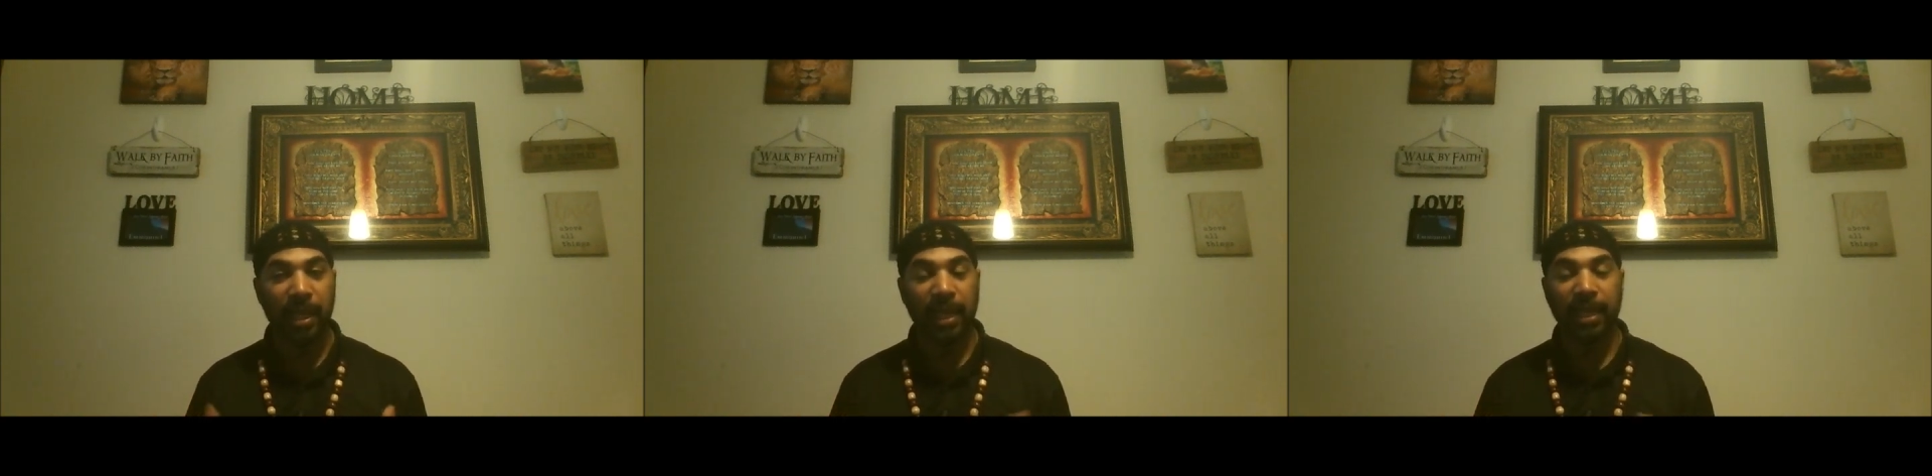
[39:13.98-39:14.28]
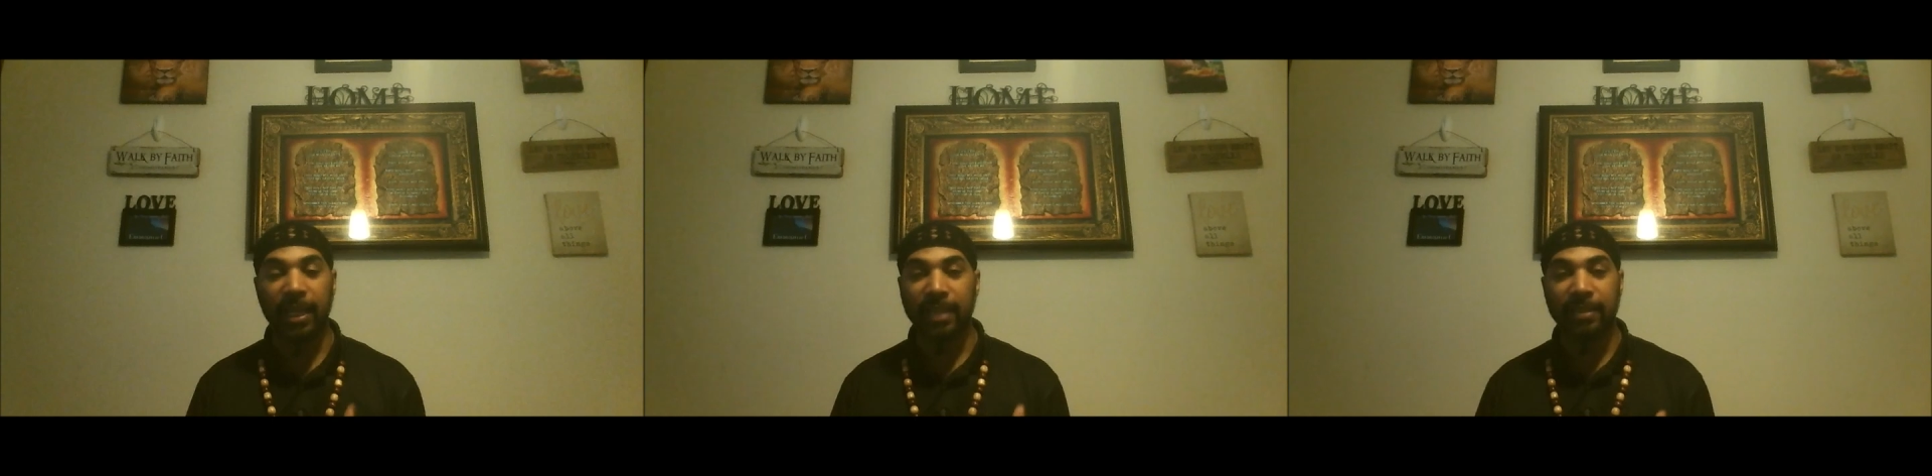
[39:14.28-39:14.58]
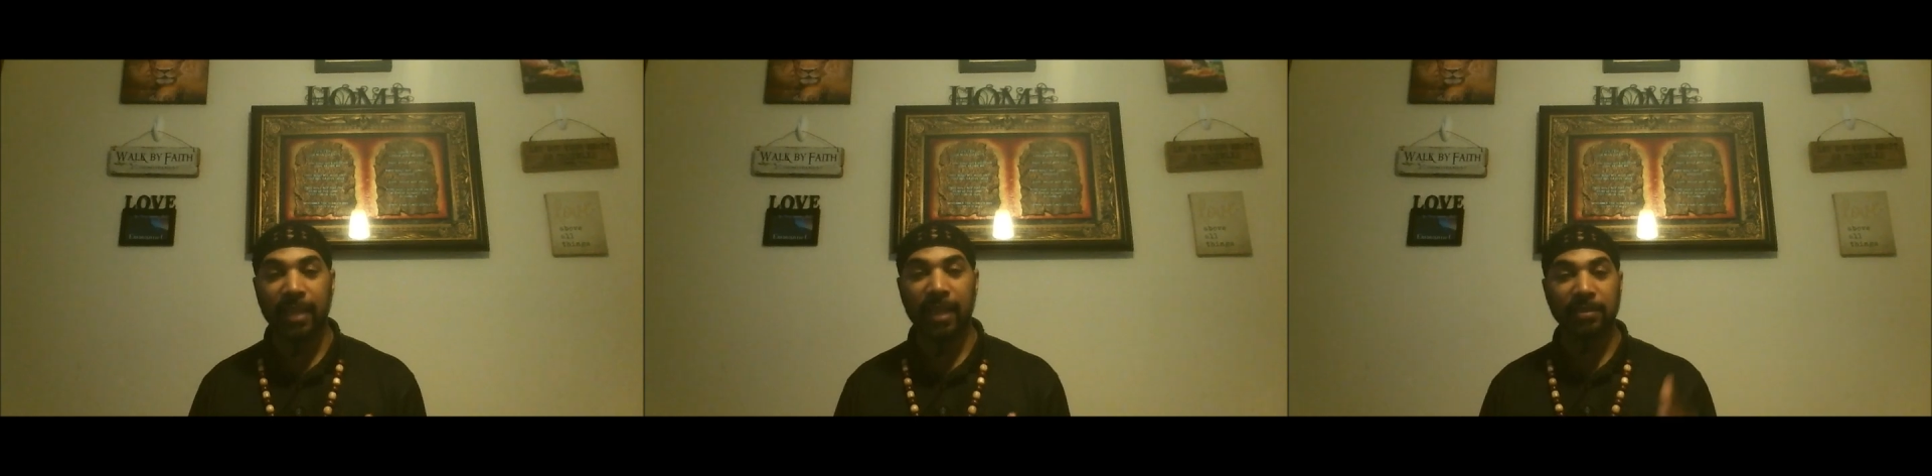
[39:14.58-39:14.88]
And a lot
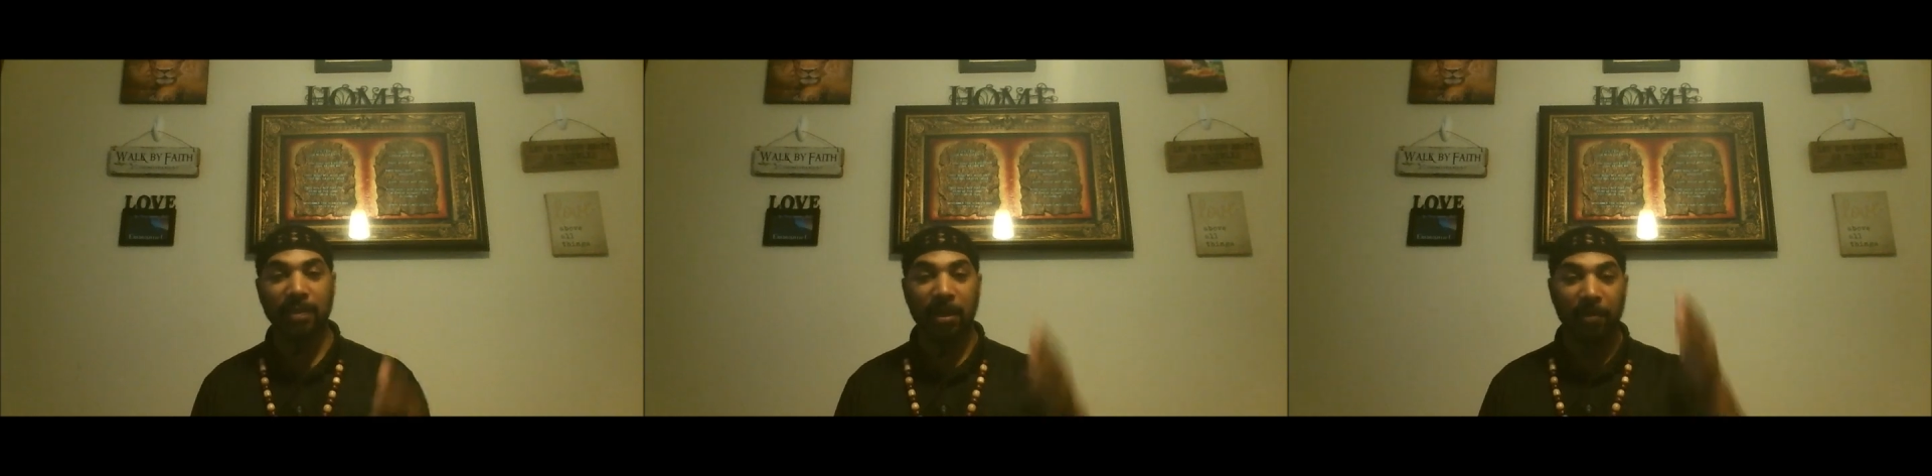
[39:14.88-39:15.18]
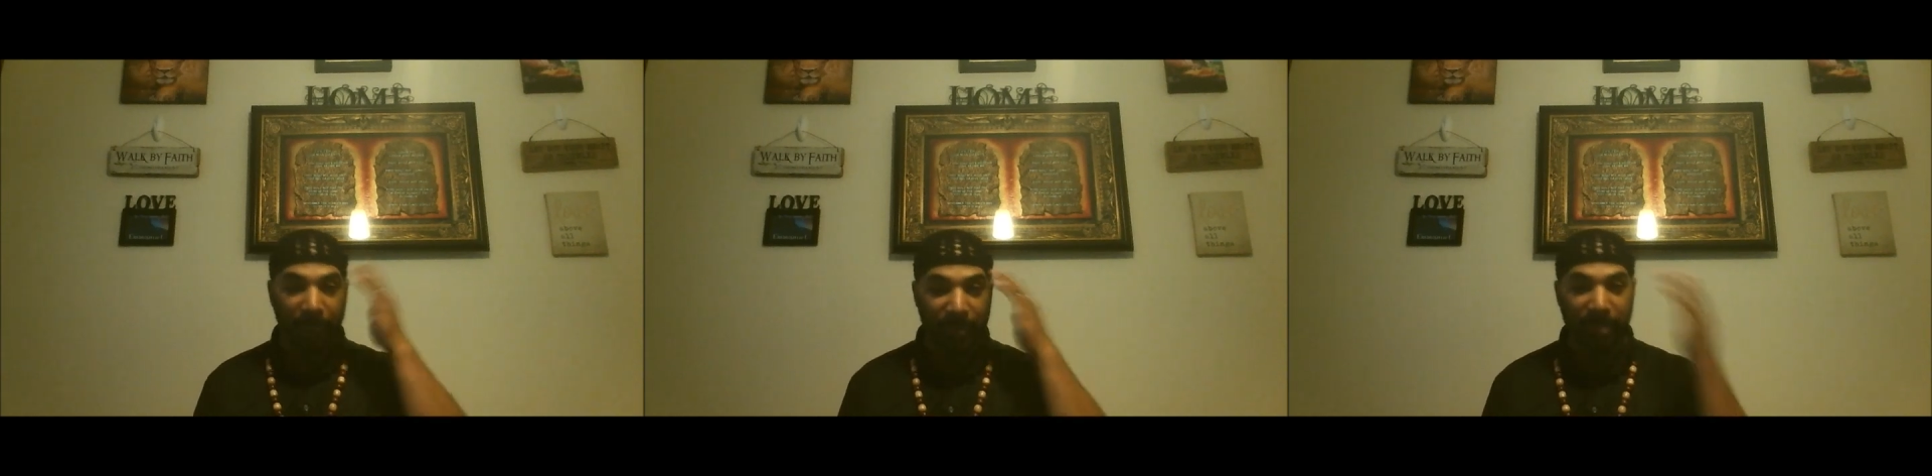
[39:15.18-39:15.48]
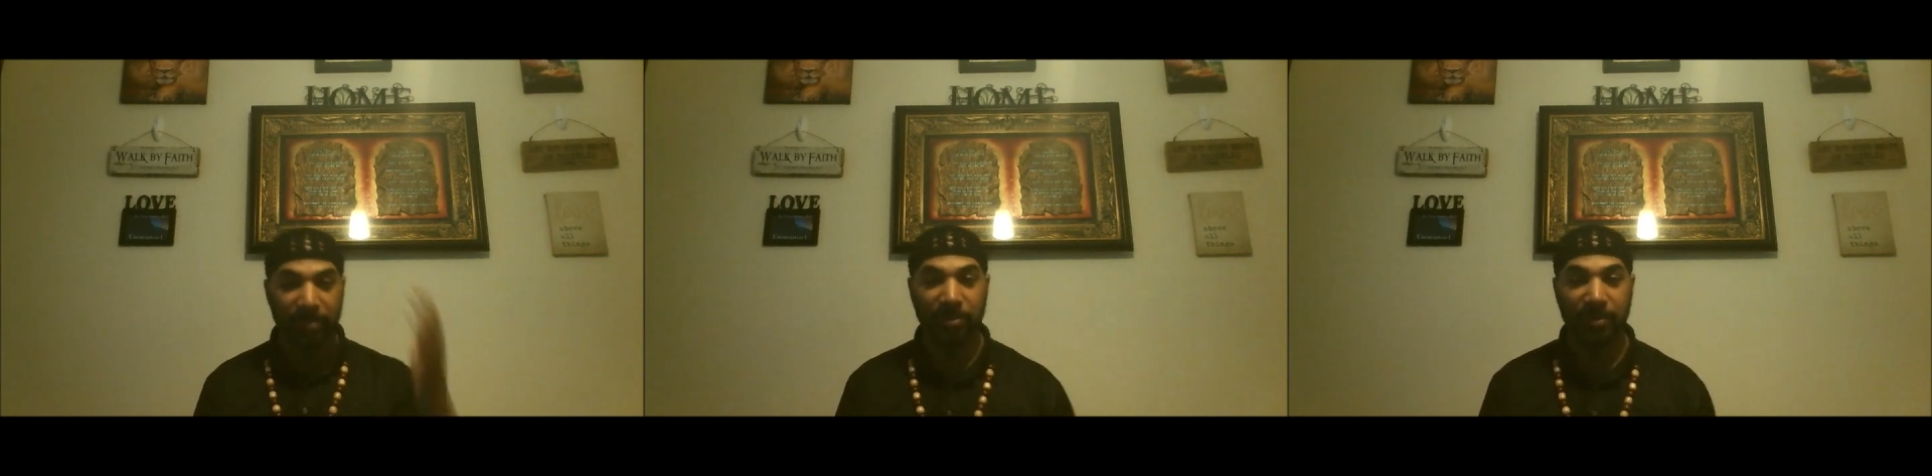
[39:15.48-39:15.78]
of times it's going to be
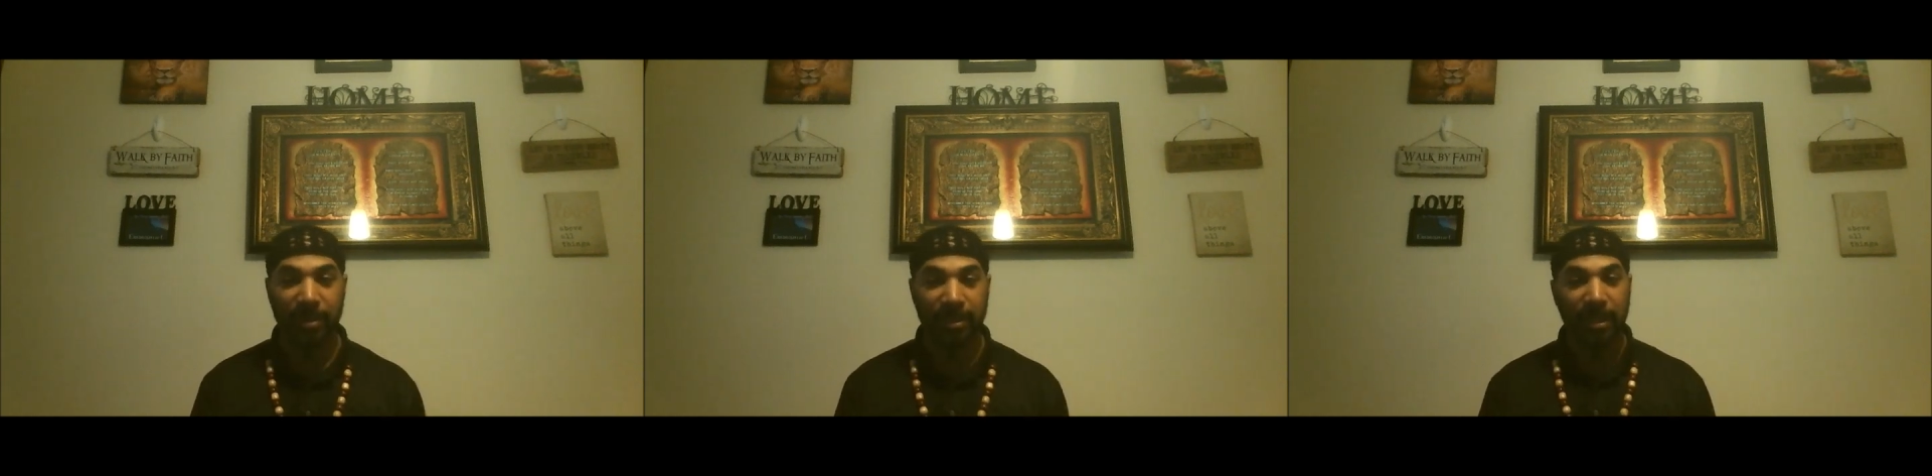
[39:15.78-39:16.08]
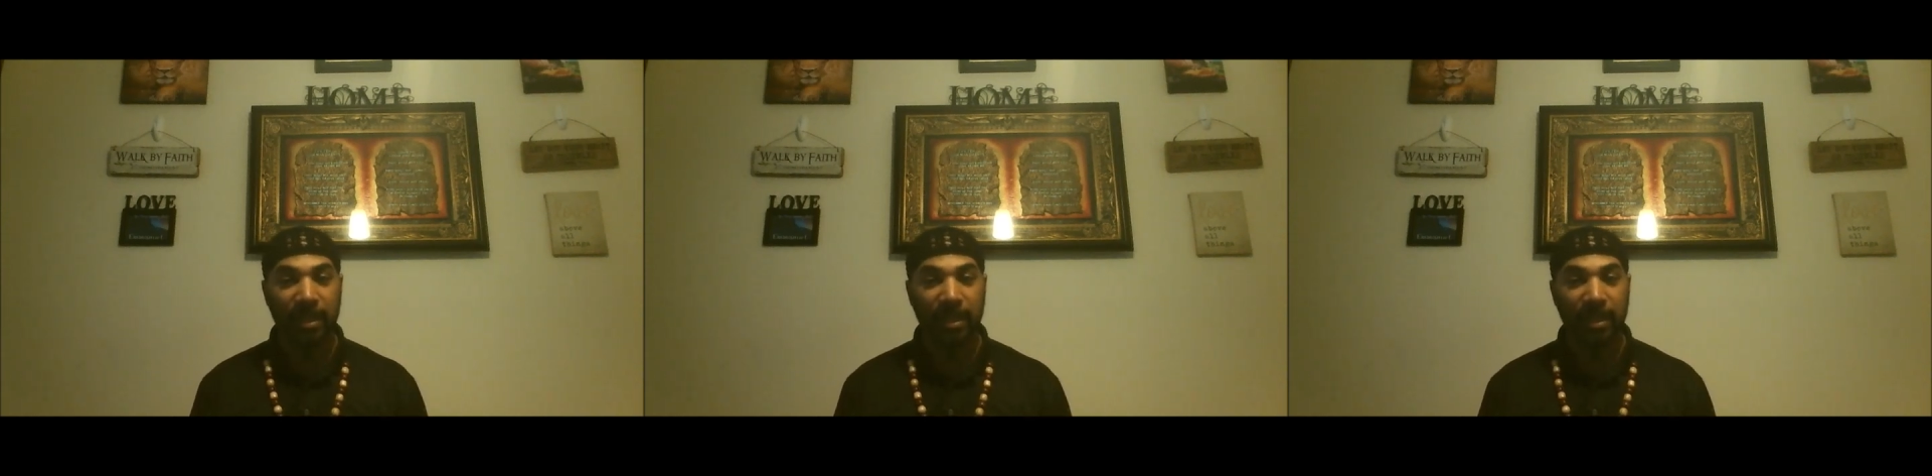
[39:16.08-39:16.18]
mental stress.